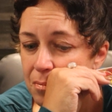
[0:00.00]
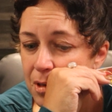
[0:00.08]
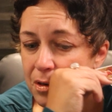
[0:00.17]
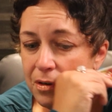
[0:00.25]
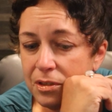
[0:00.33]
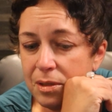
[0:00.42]

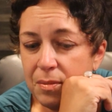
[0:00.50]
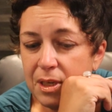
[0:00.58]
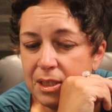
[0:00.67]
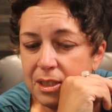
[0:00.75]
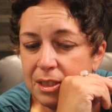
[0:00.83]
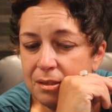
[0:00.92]
I wonder if
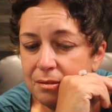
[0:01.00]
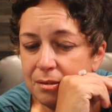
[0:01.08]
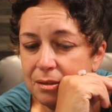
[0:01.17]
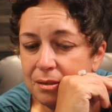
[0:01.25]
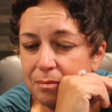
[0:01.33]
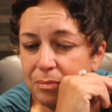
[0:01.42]
somebody's
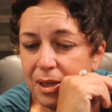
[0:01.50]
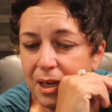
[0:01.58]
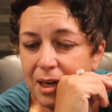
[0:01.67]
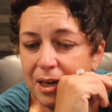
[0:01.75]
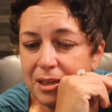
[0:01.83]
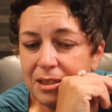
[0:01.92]

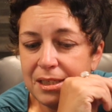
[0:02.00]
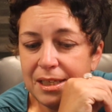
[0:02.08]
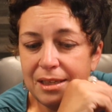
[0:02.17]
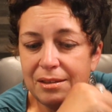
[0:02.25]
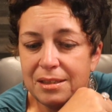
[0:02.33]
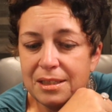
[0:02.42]
planning on
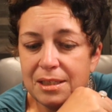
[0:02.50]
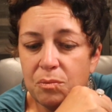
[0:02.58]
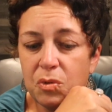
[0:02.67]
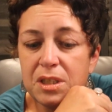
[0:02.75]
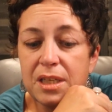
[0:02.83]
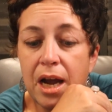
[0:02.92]
stealing
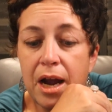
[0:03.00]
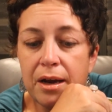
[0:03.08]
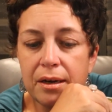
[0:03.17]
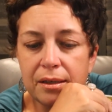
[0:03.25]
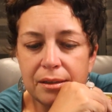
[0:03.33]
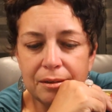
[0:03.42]
someone's
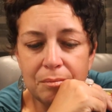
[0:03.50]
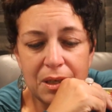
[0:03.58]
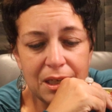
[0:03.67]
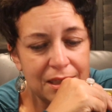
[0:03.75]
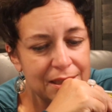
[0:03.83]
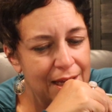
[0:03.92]
heart
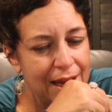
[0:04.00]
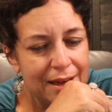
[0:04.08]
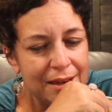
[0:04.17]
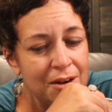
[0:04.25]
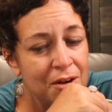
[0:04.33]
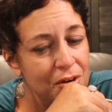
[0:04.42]
because
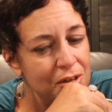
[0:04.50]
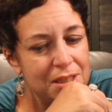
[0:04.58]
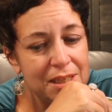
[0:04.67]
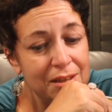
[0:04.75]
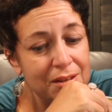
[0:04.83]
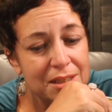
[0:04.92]
that, we're
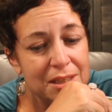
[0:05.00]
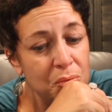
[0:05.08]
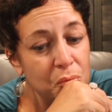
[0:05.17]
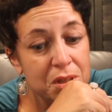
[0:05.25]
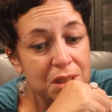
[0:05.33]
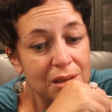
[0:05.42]
stealing
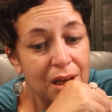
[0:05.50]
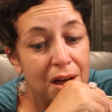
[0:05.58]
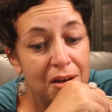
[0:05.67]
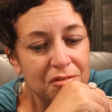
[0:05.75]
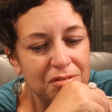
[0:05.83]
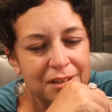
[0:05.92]
someone's
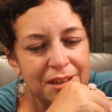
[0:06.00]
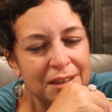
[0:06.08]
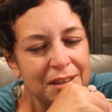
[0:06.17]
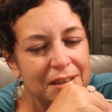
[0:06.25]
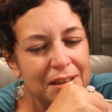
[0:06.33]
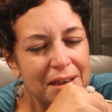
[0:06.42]
love,
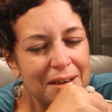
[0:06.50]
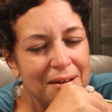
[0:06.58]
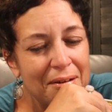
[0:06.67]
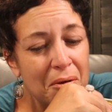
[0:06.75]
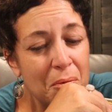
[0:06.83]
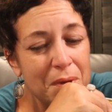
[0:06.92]
you
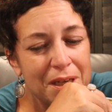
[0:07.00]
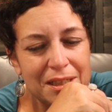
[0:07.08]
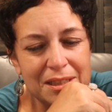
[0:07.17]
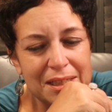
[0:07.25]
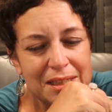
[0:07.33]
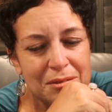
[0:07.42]
know,
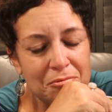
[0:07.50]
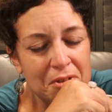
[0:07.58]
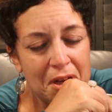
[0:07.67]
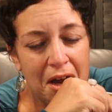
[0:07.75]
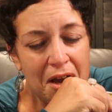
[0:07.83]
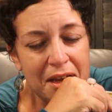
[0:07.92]
because it's
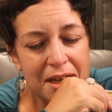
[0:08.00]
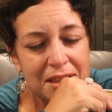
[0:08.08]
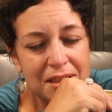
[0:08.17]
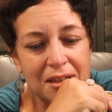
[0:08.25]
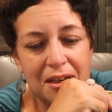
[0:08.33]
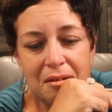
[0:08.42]
the
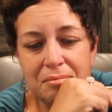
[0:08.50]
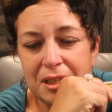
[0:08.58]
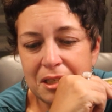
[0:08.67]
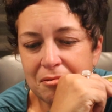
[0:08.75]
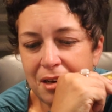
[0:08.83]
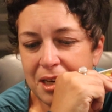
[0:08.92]
Ace of
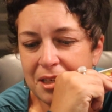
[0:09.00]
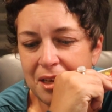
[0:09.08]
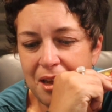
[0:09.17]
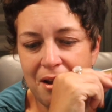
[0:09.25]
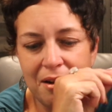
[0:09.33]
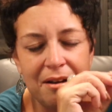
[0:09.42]
Cups is right
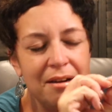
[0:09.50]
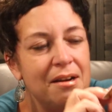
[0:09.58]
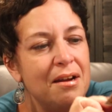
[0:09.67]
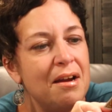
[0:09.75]
there.